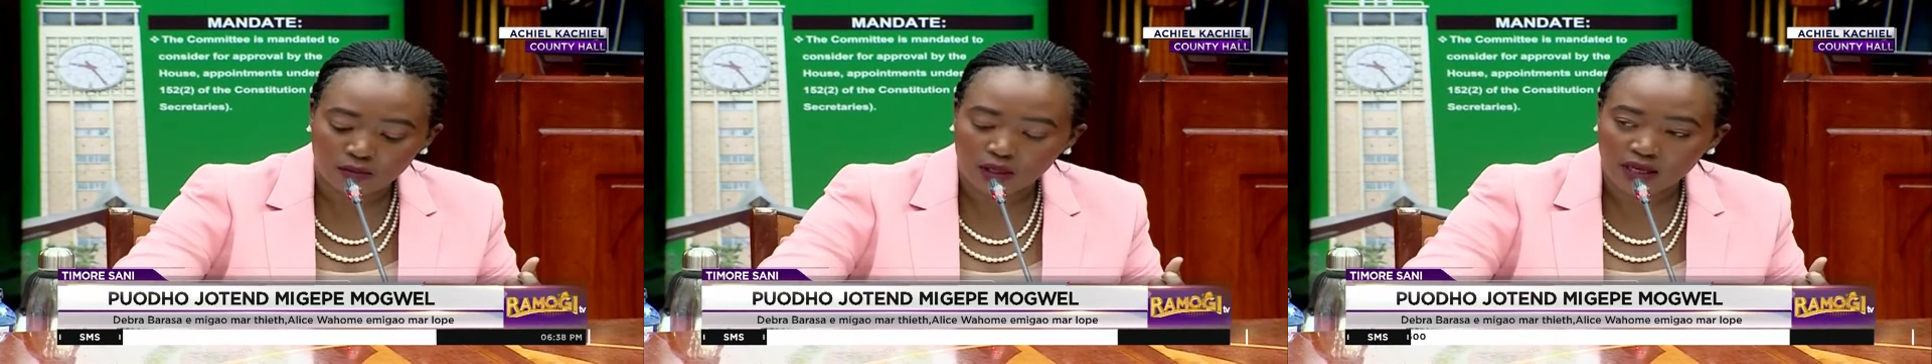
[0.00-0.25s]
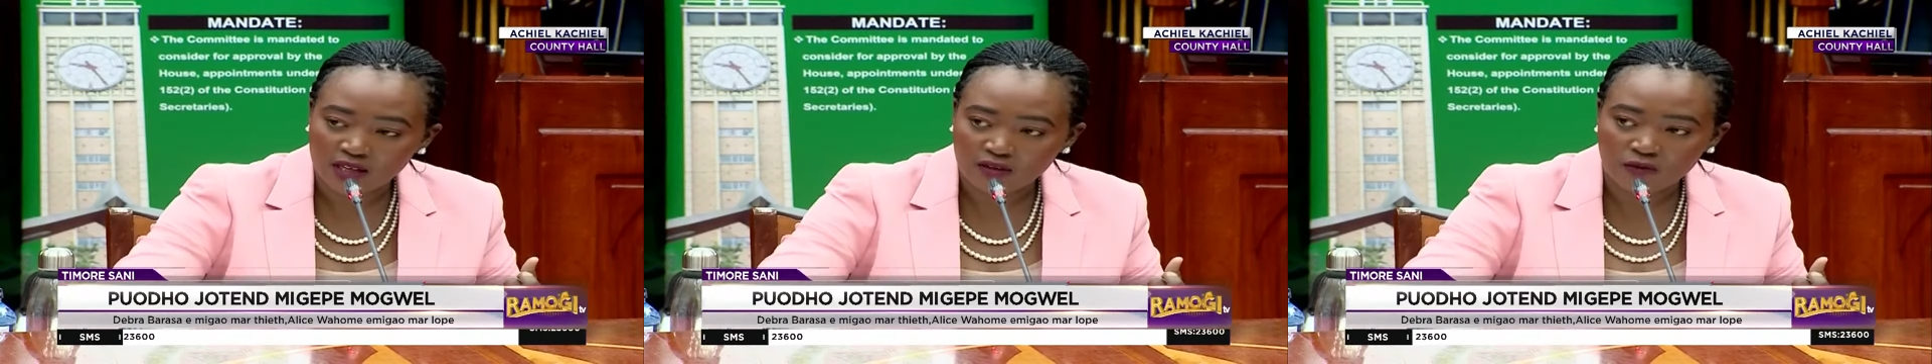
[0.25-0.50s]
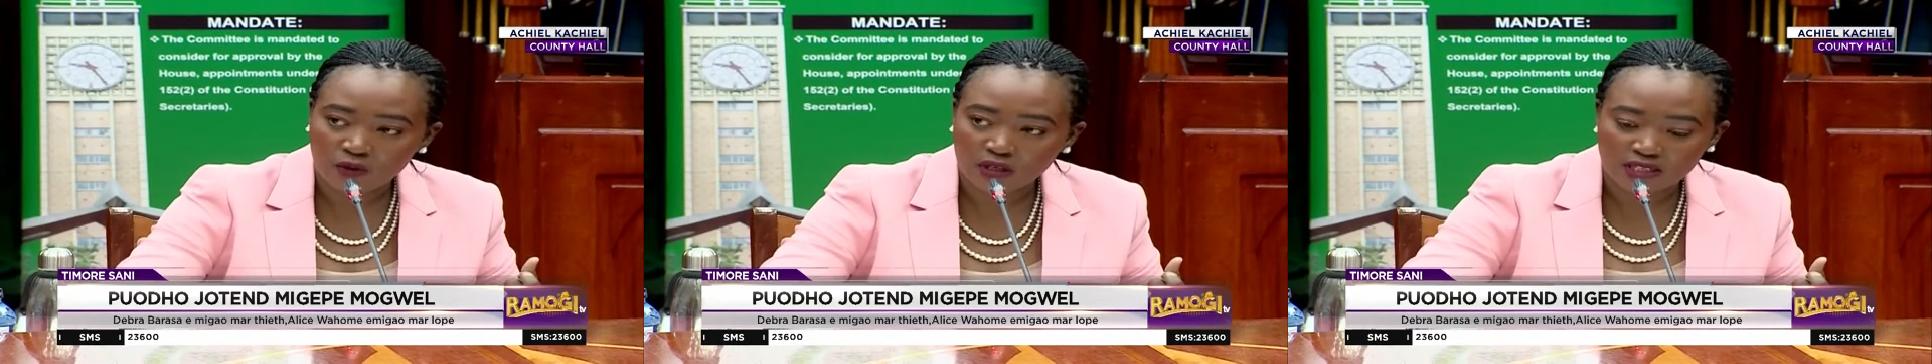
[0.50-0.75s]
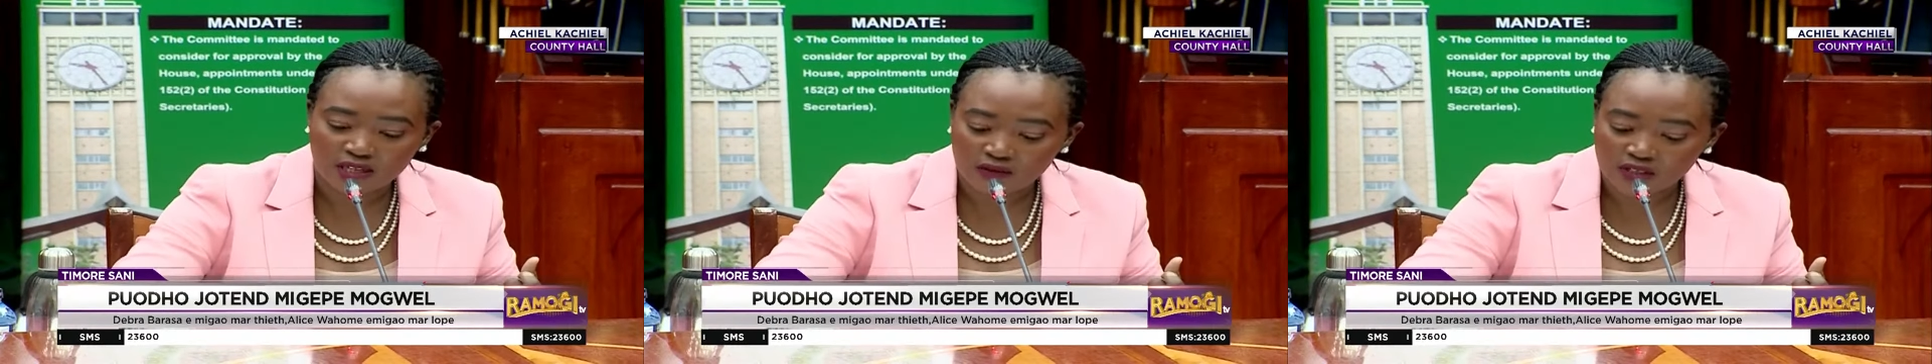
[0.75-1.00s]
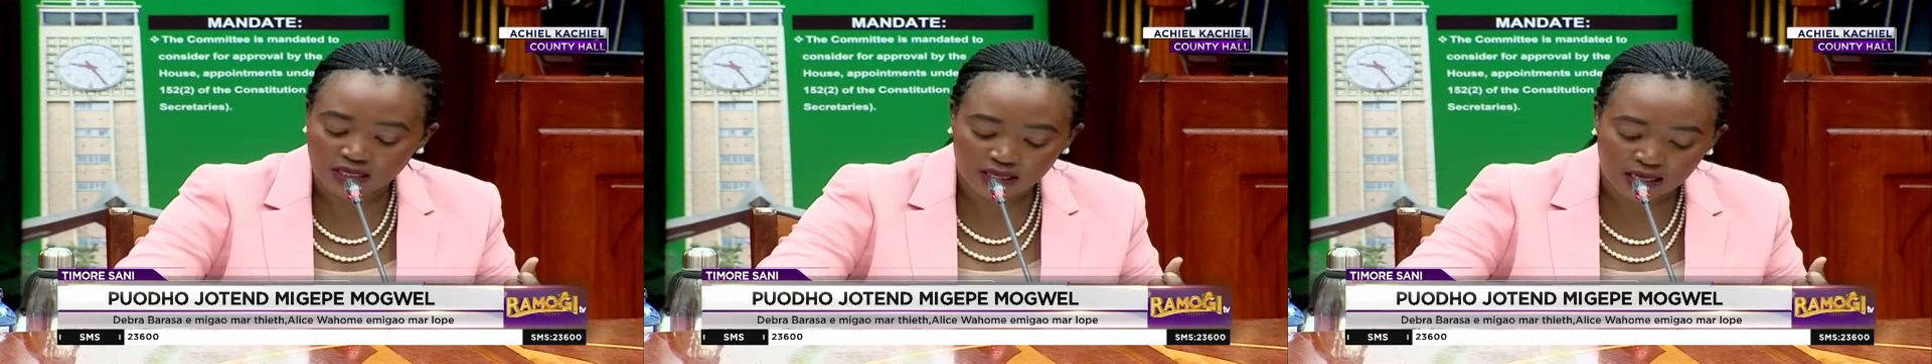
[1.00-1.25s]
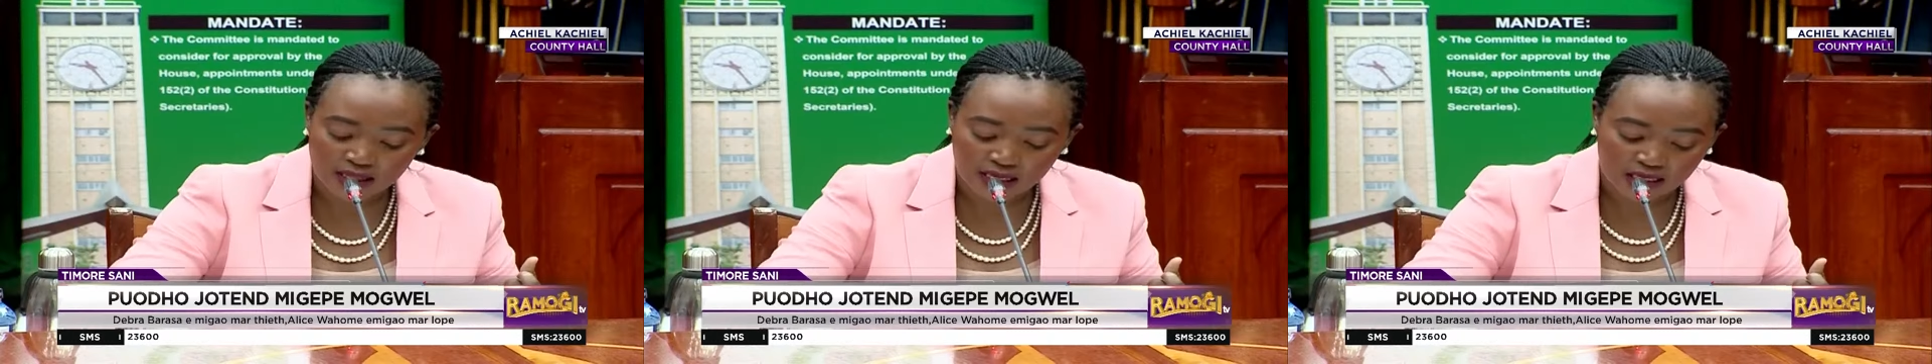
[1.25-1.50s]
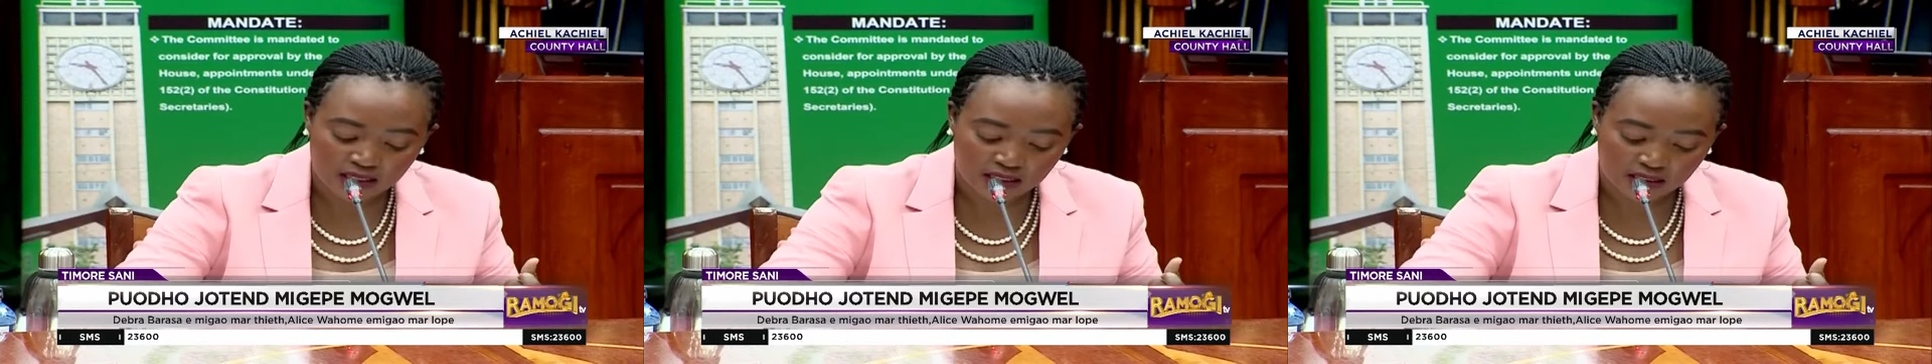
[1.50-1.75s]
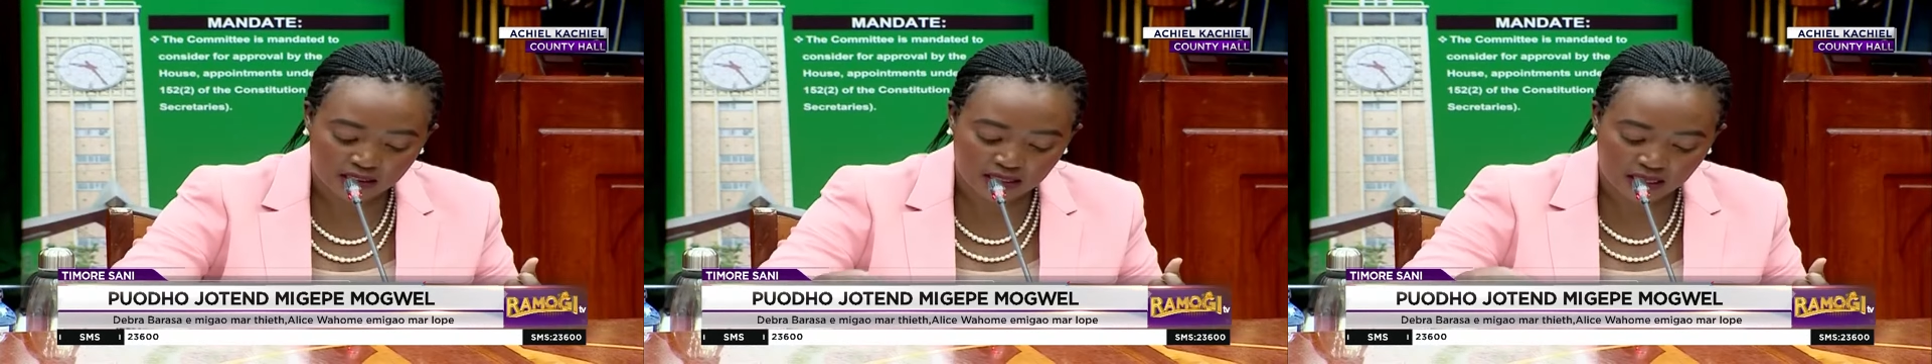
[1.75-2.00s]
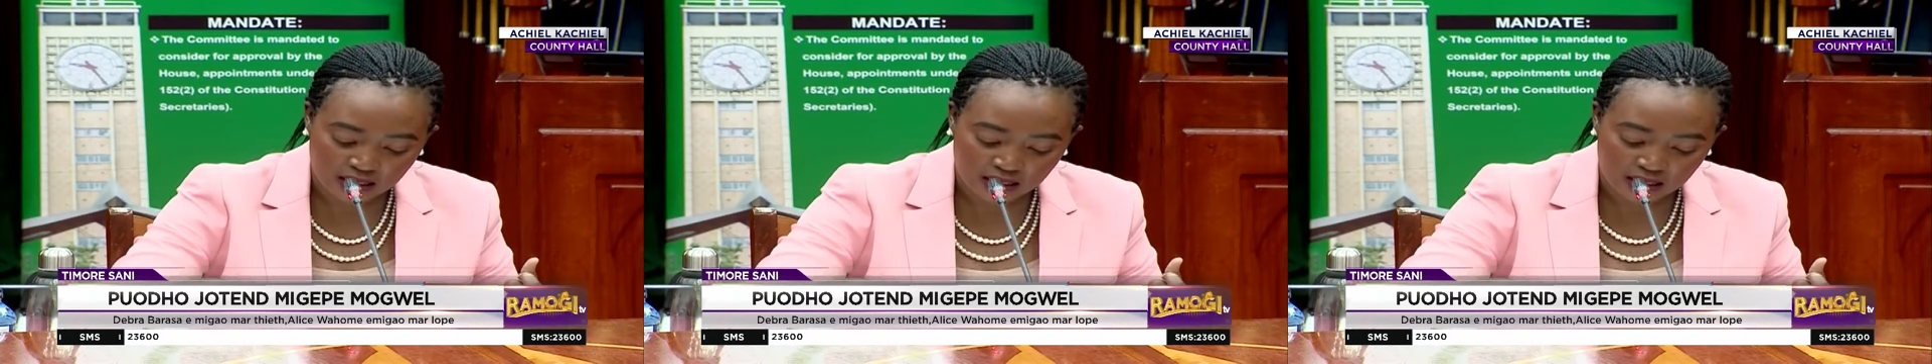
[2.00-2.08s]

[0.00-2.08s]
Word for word: Kenya Forest Service and other entities